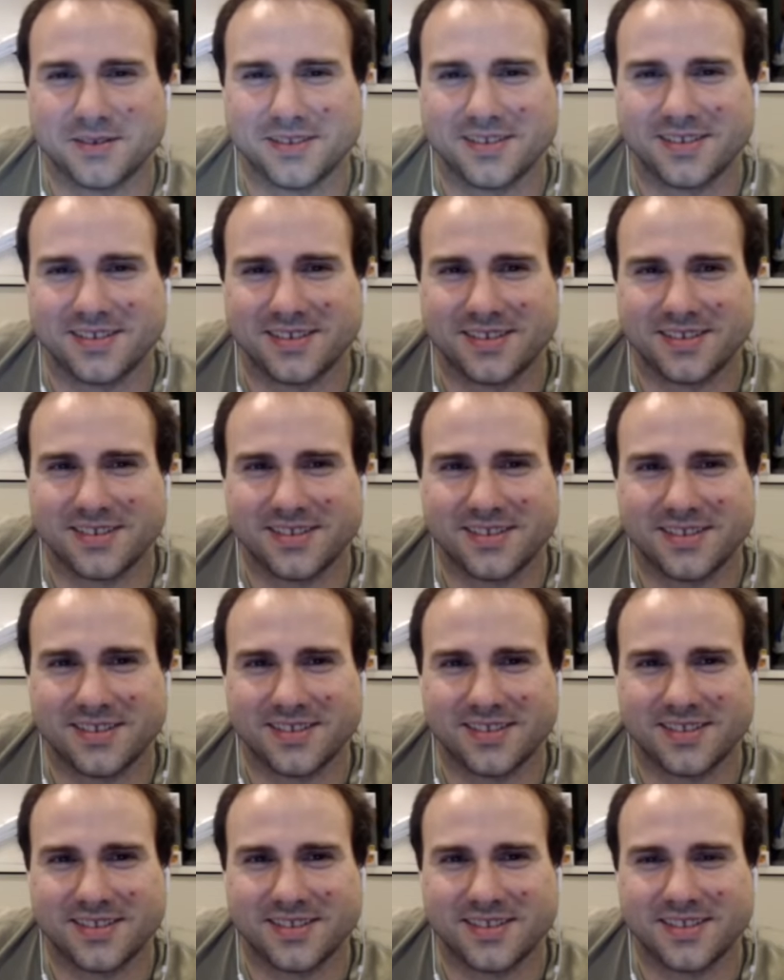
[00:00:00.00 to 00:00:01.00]

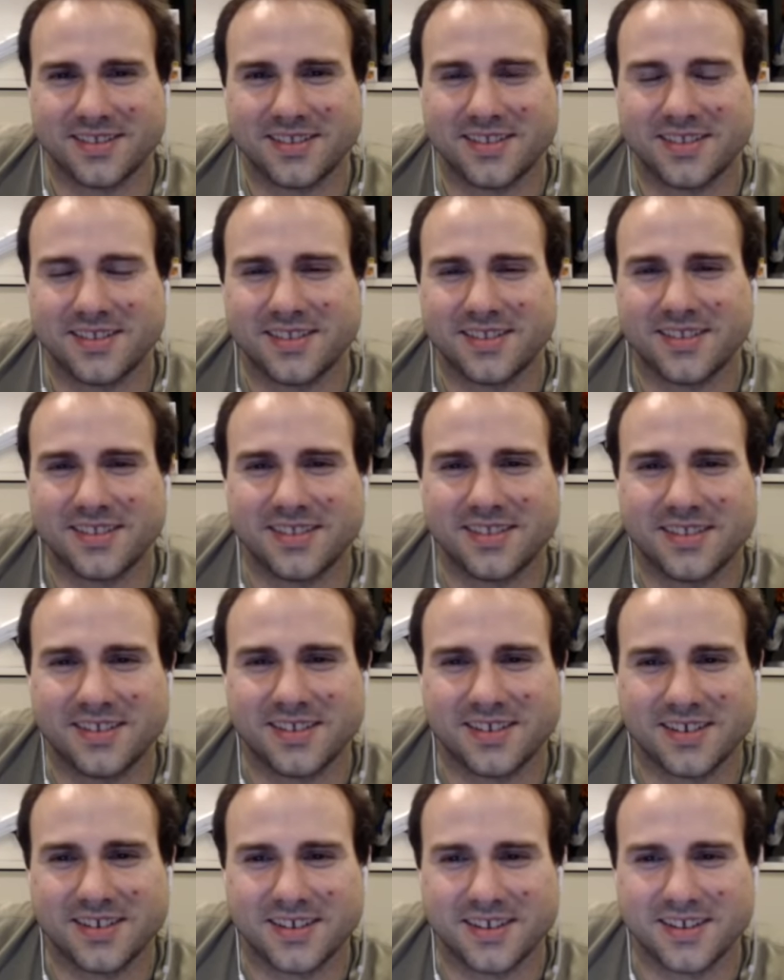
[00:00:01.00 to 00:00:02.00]

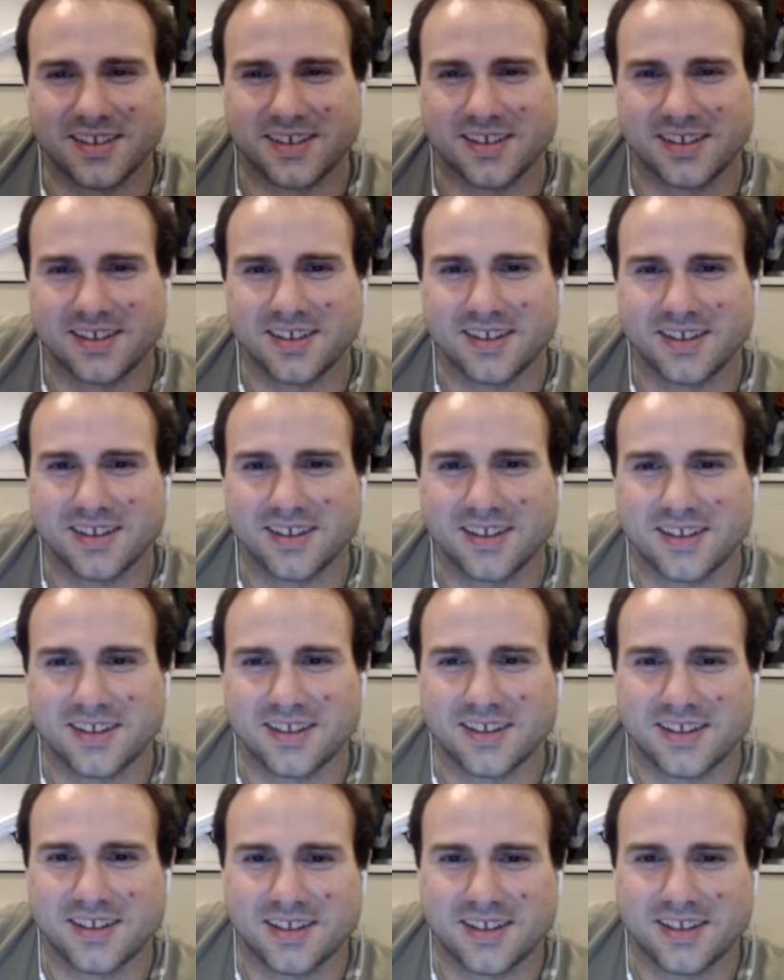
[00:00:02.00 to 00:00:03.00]

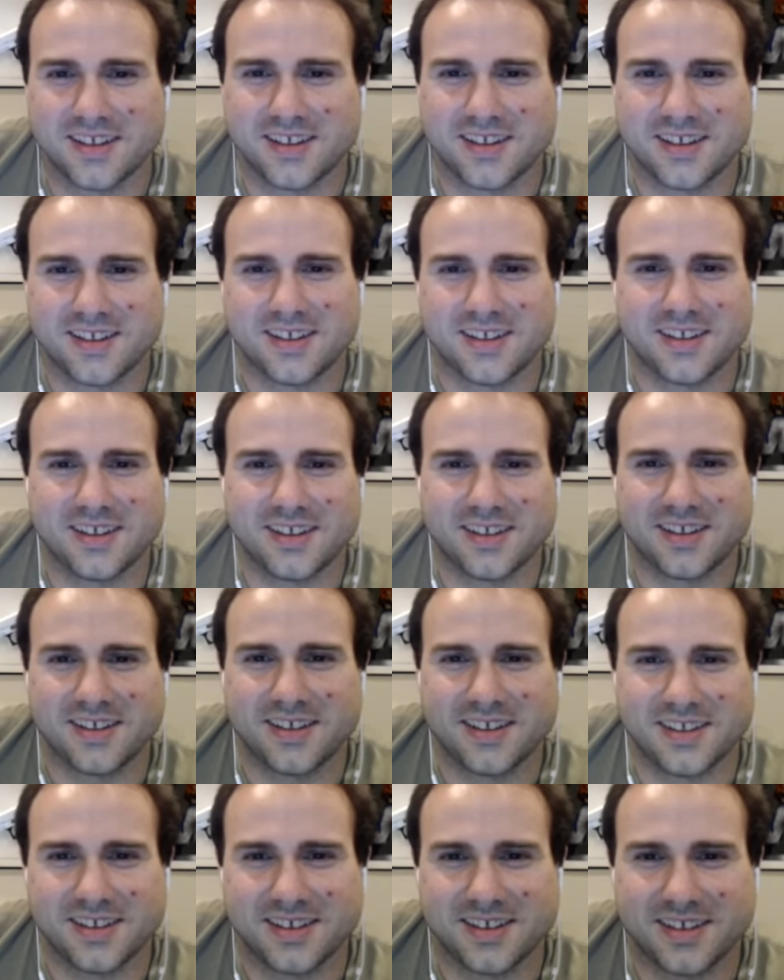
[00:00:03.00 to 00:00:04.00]

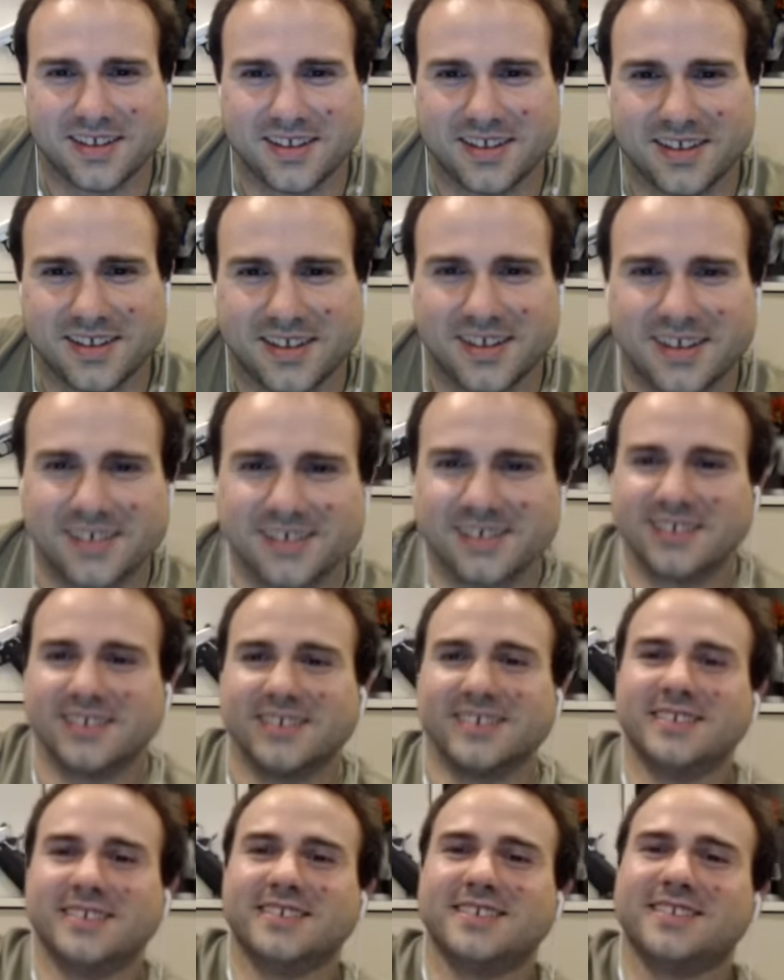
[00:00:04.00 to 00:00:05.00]

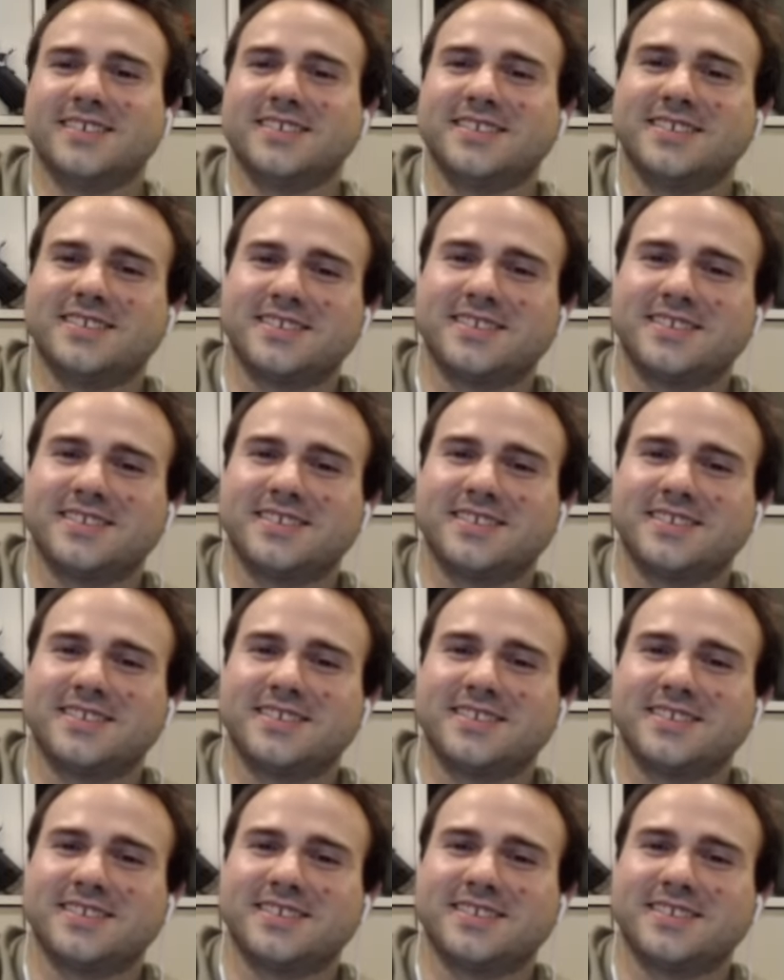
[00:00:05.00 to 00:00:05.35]
The person shown says nothing.